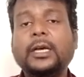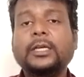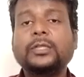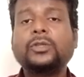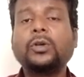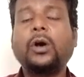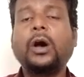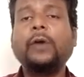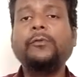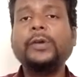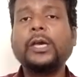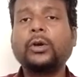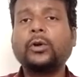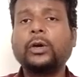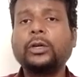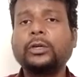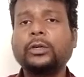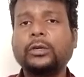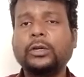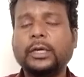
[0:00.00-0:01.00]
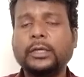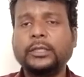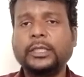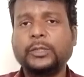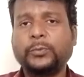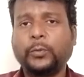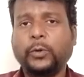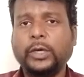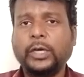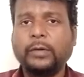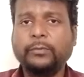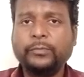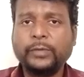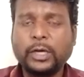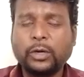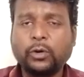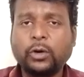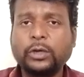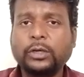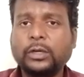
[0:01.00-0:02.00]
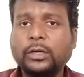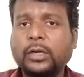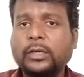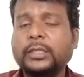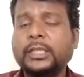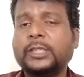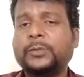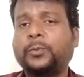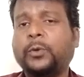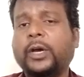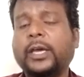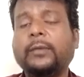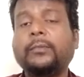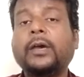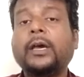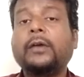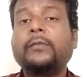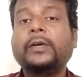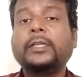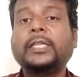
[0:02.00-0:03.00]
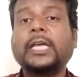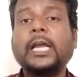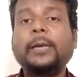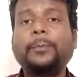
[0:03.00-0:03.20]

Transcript: So, how we are going to learn this poem? We are going to learn this poem with the